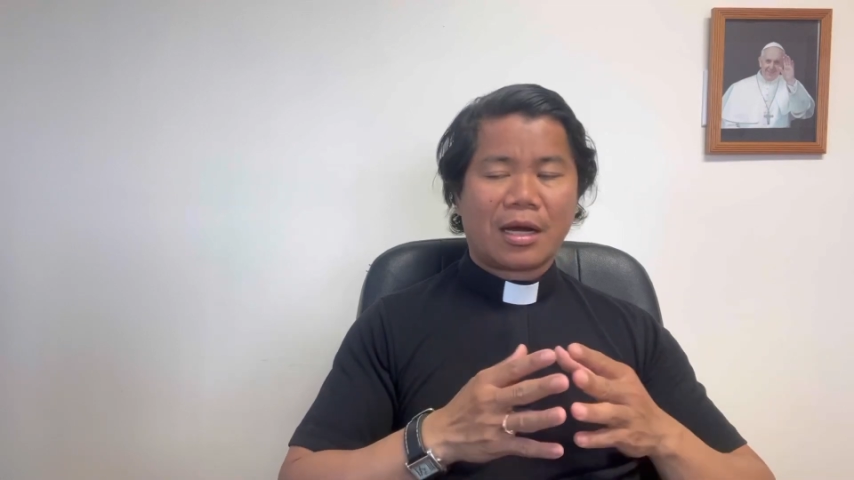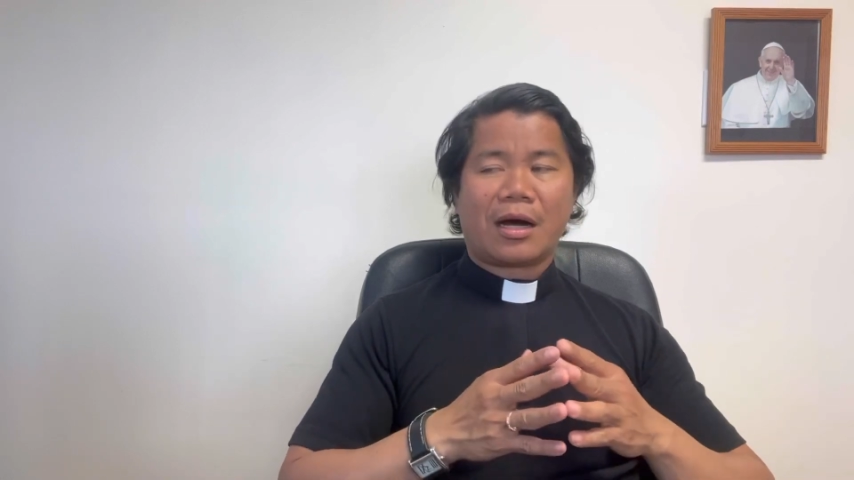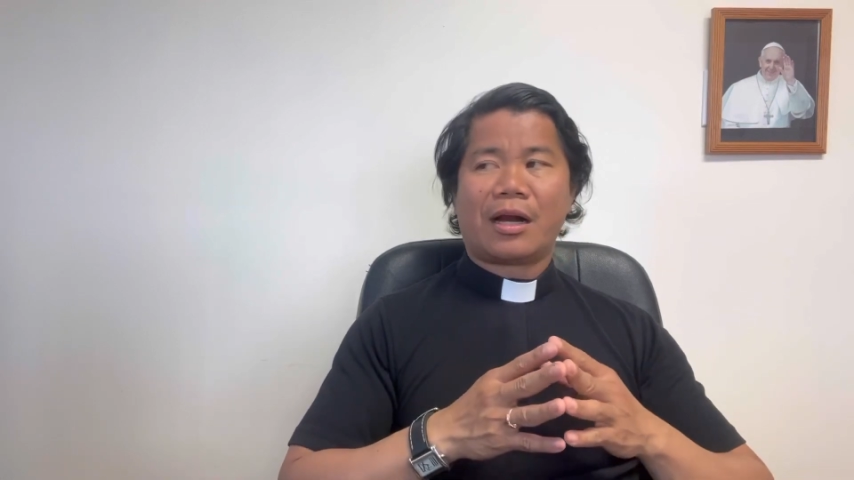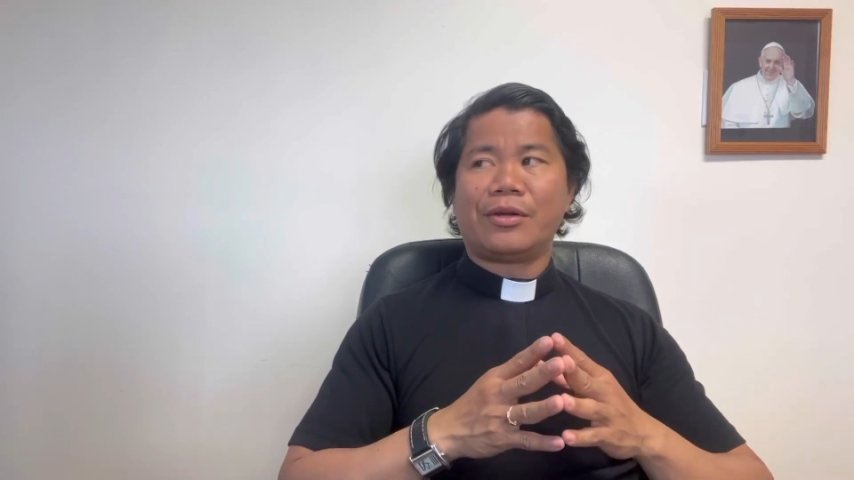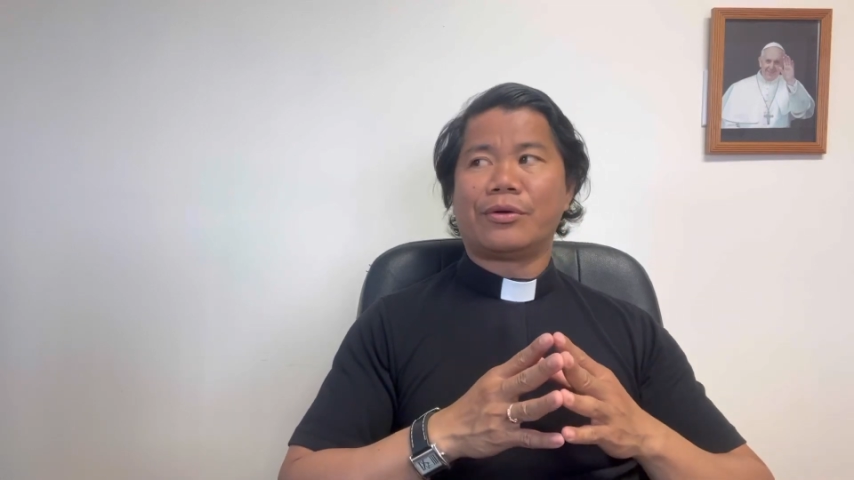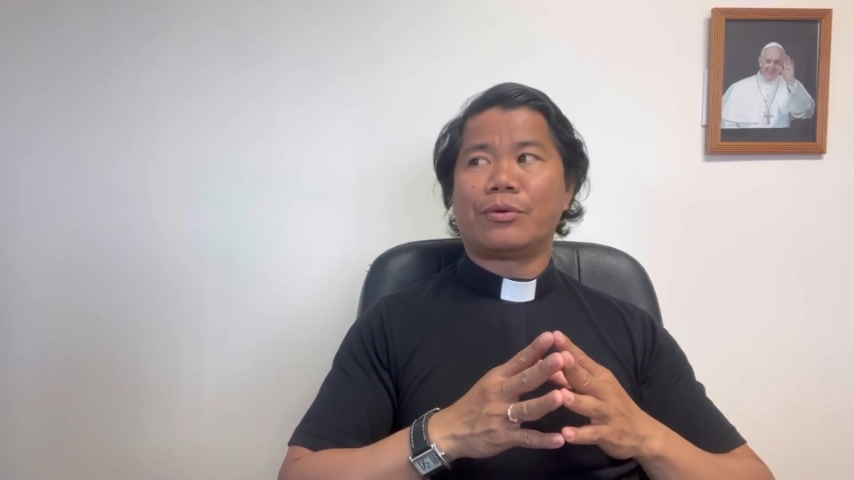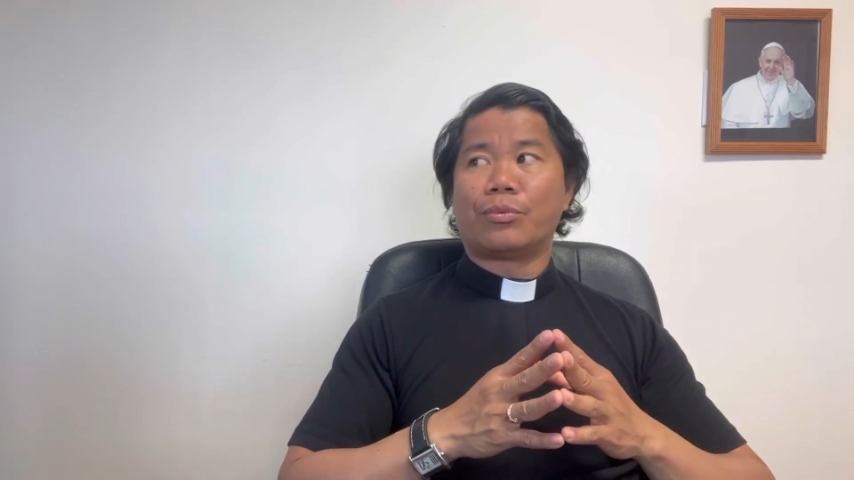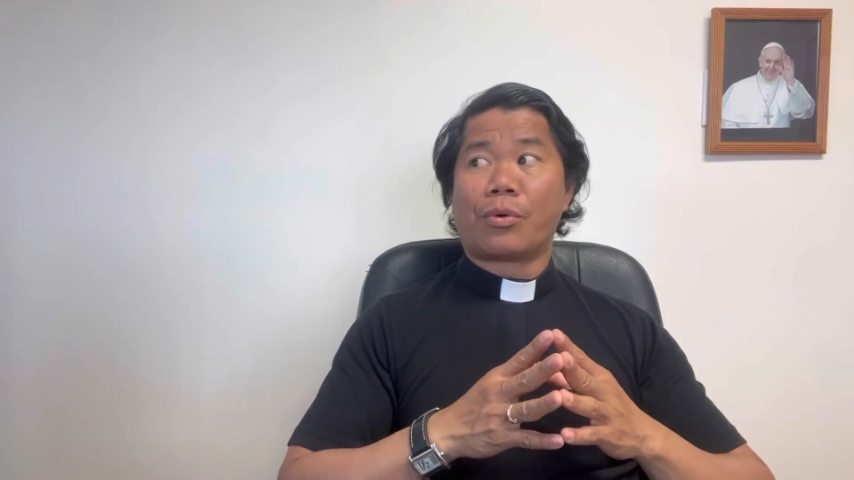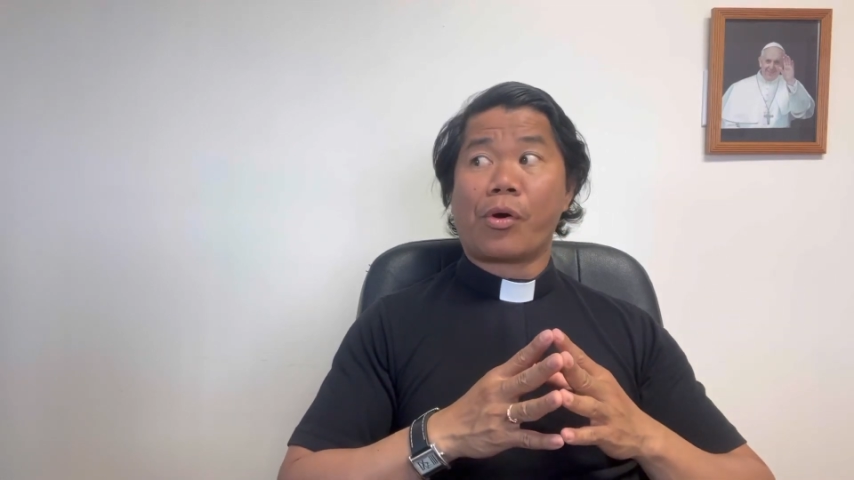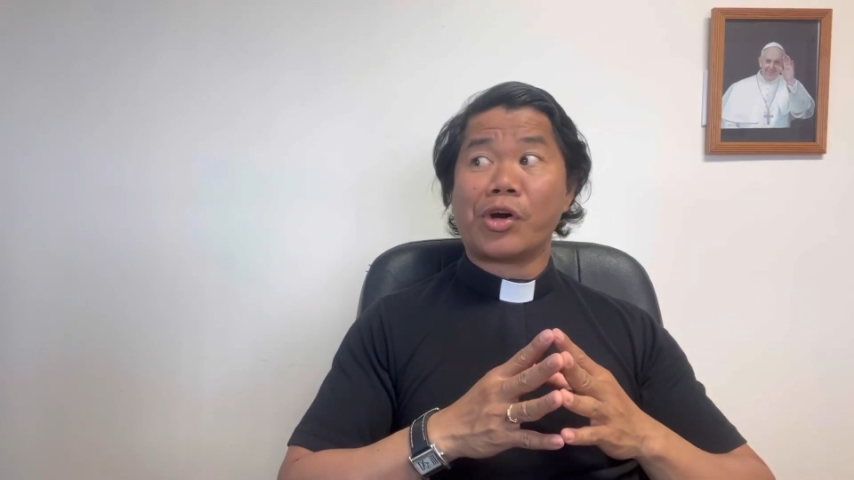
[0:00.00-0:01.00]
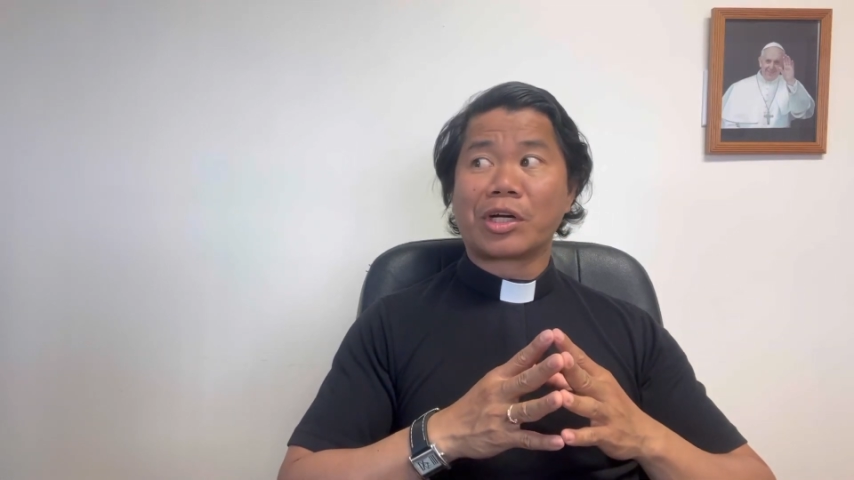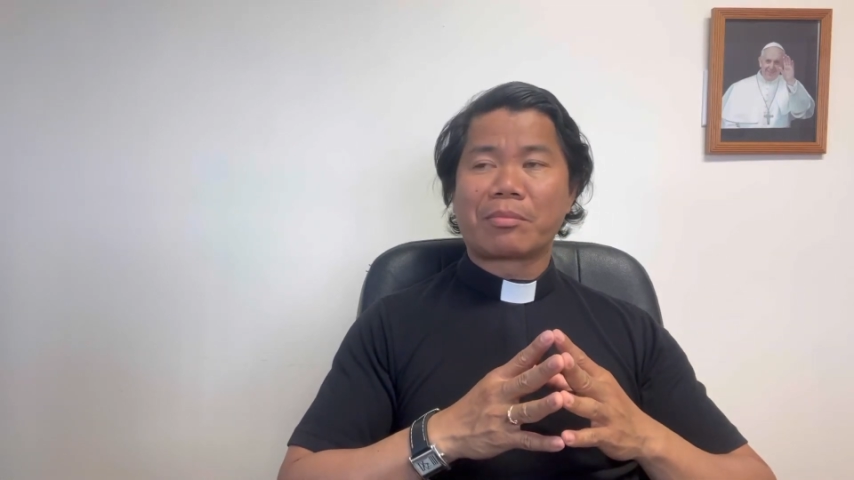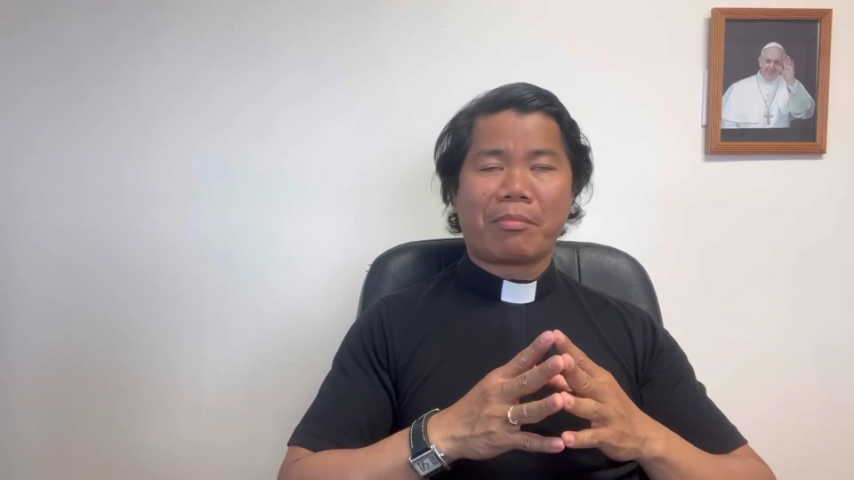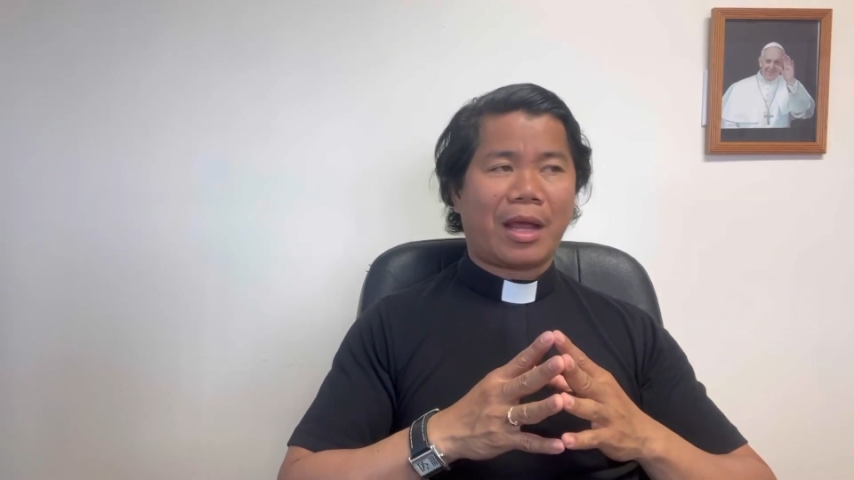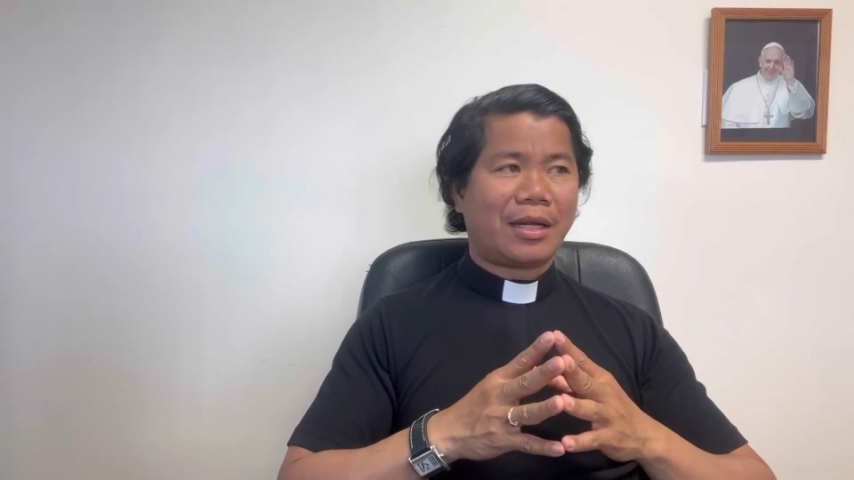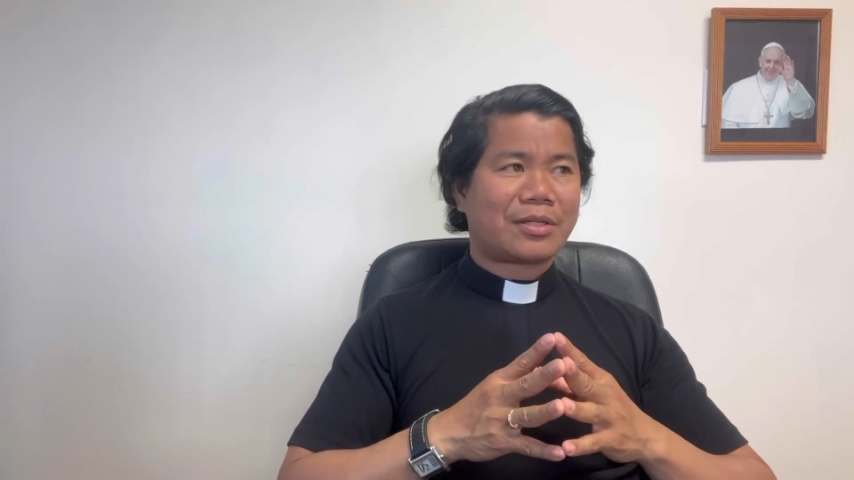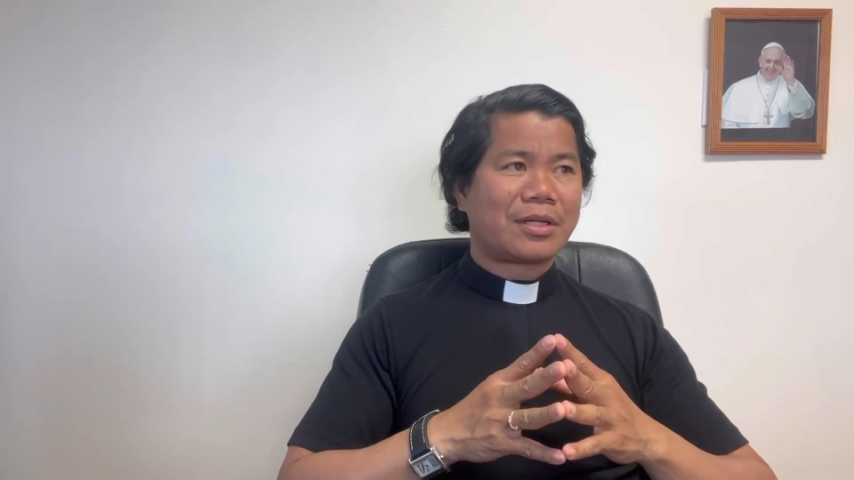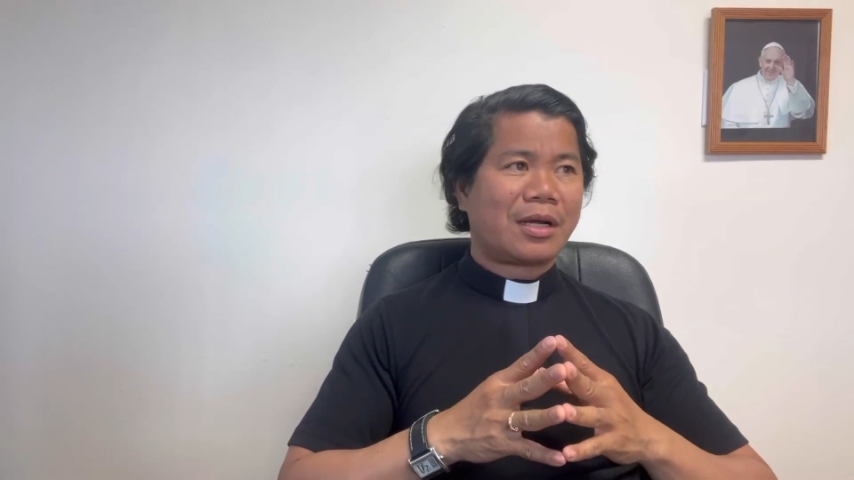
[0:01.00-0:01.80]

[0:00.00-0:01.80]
are your workmates,